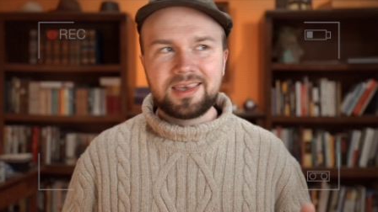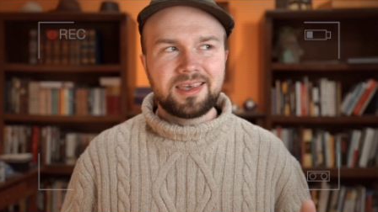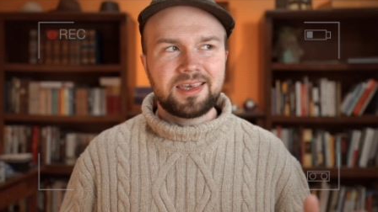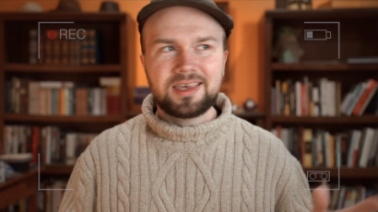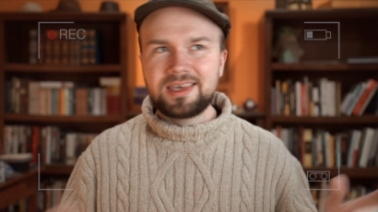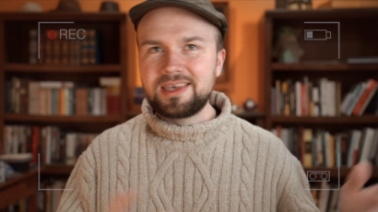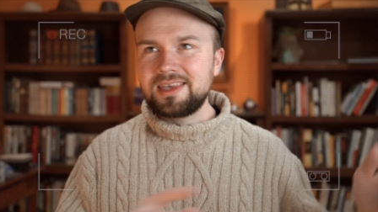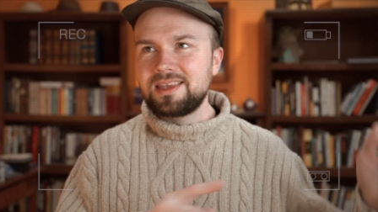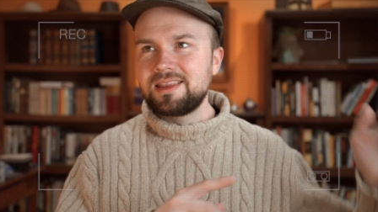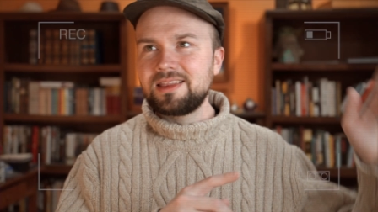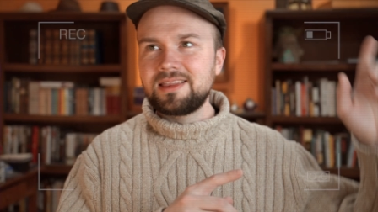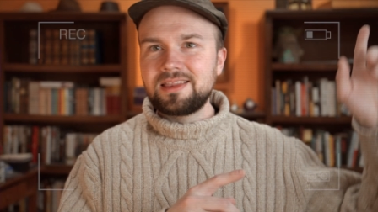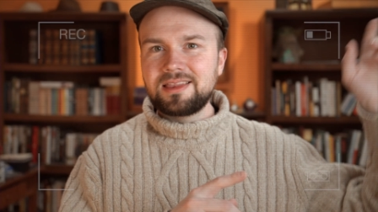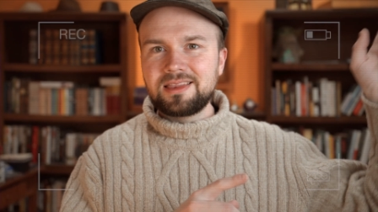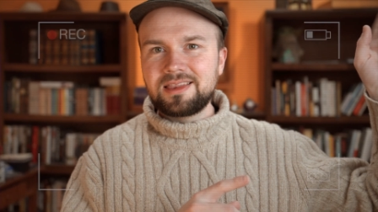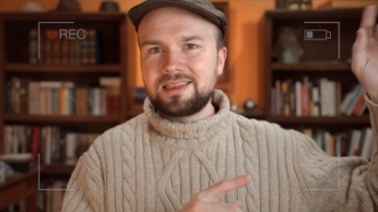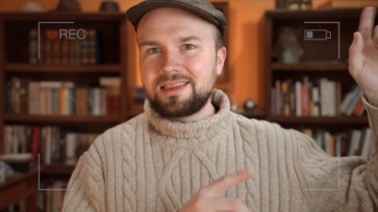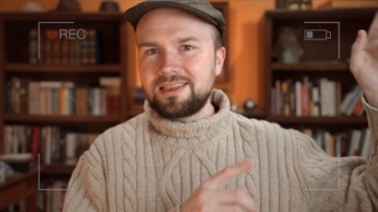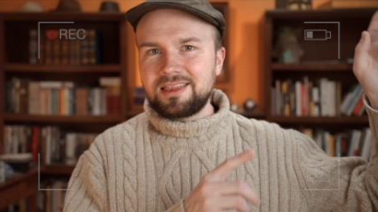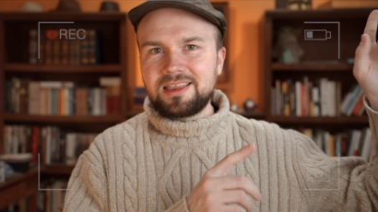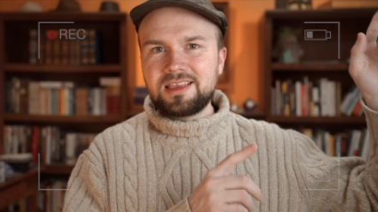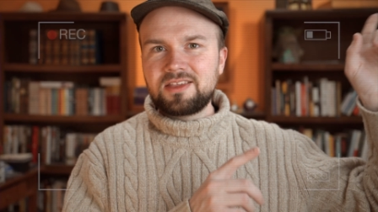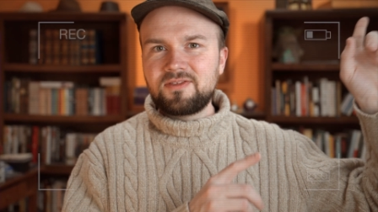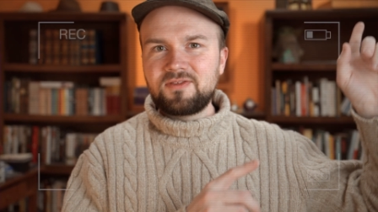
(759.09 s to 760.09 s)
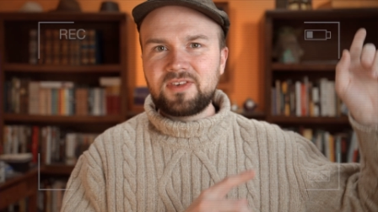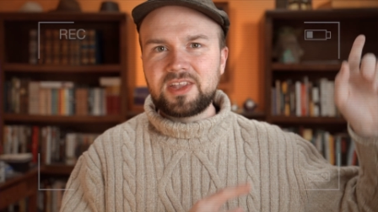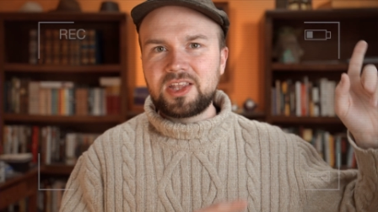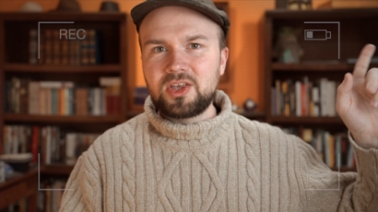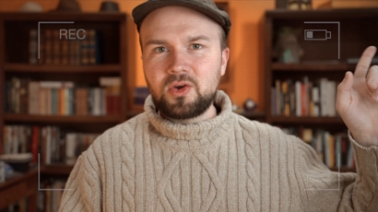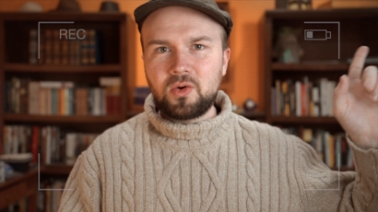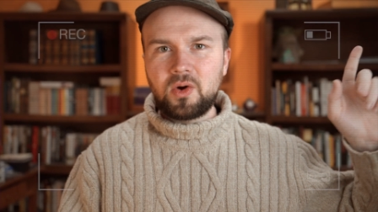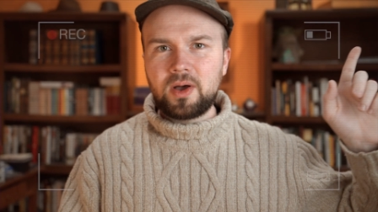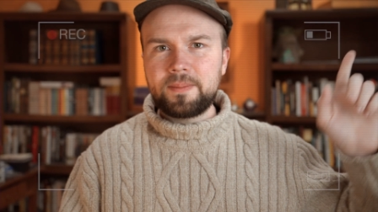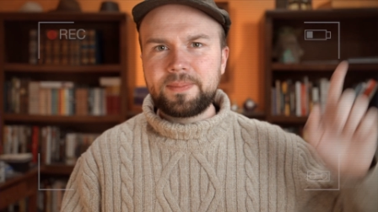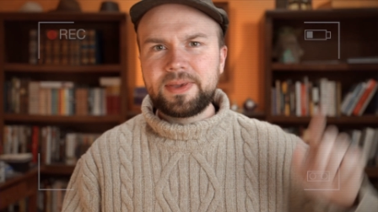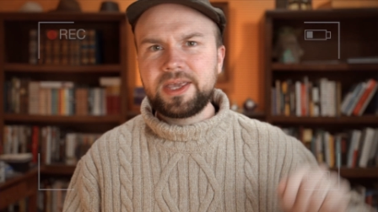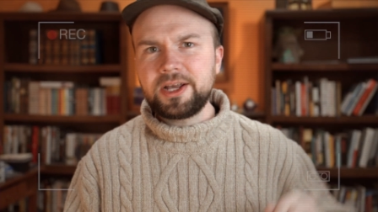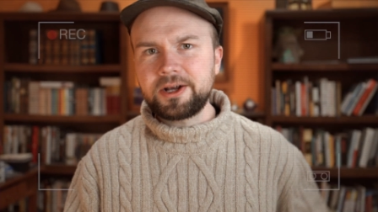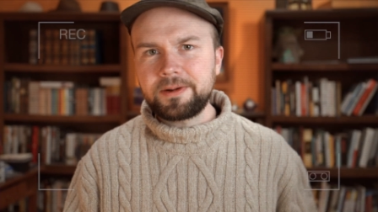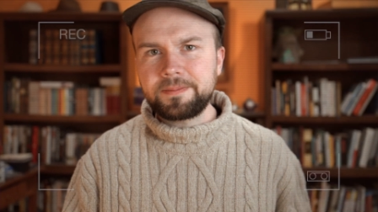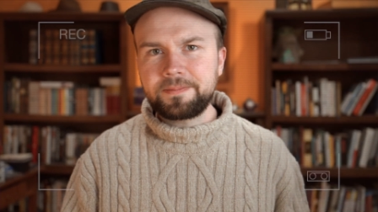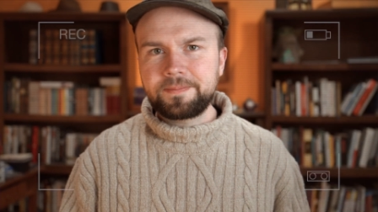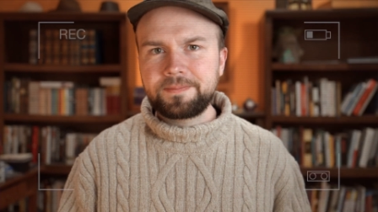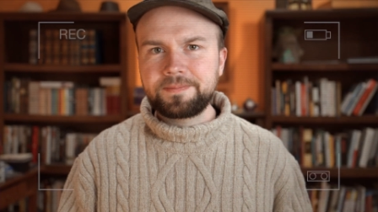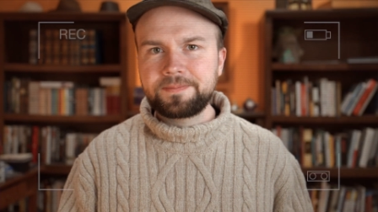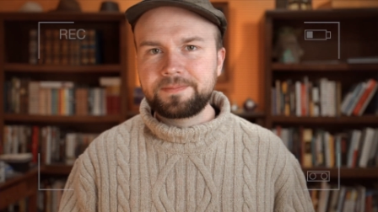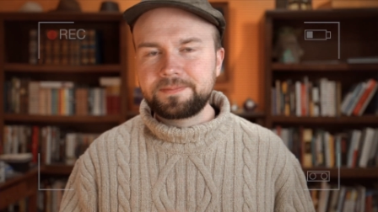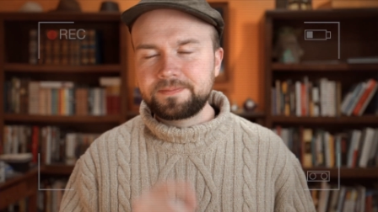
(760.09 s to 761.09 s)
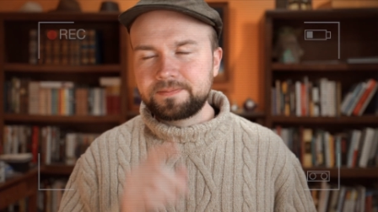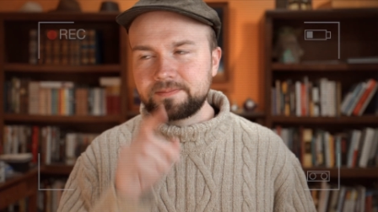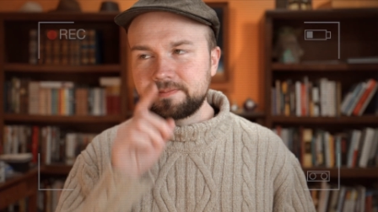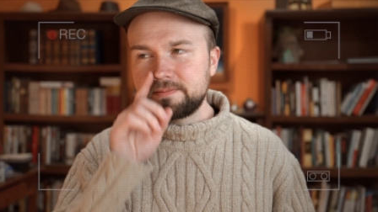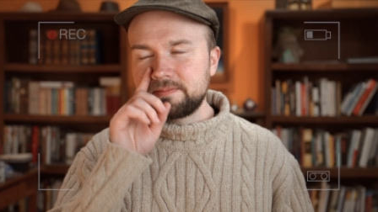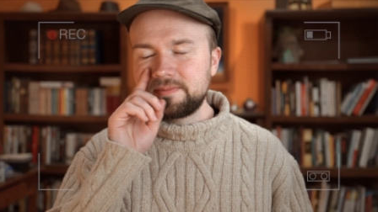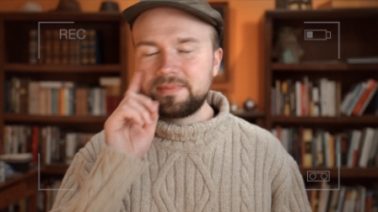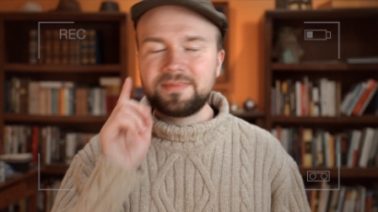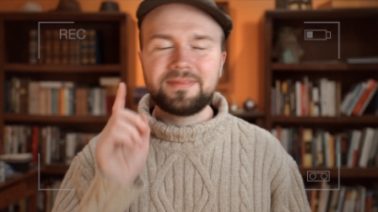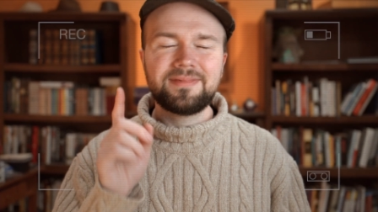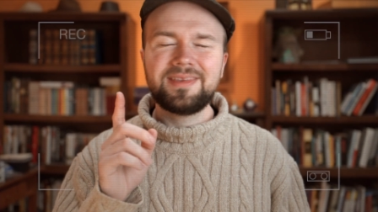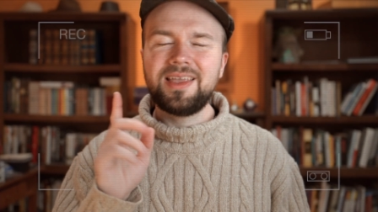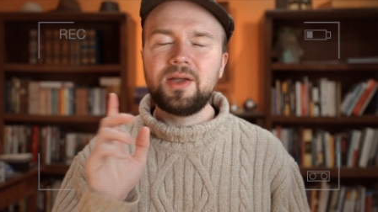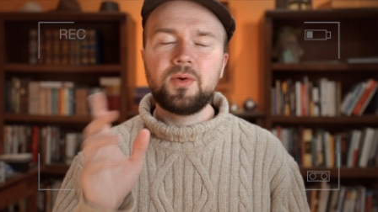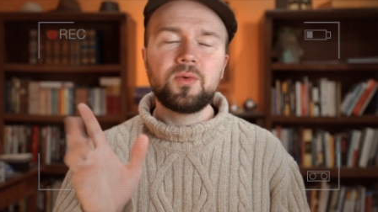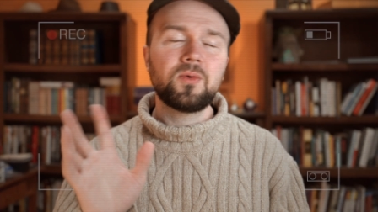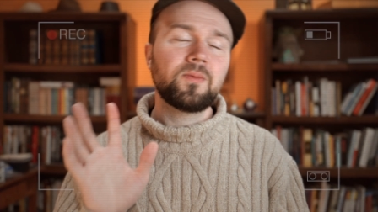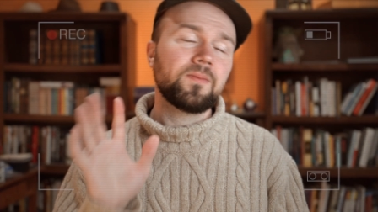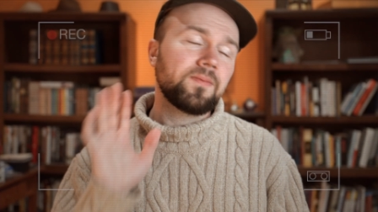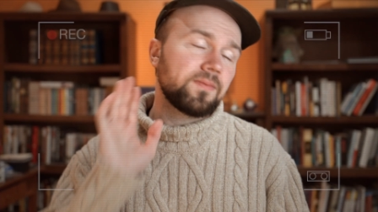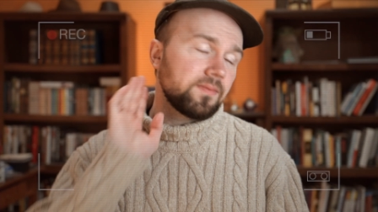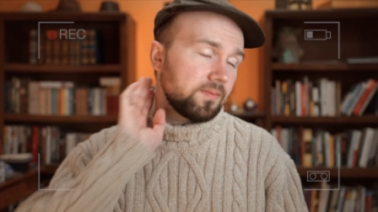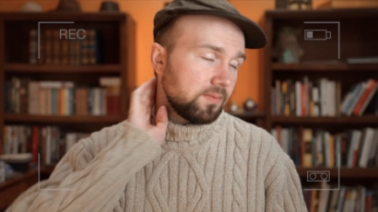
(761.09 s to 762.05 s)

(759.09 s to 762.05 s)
In this video up here. No.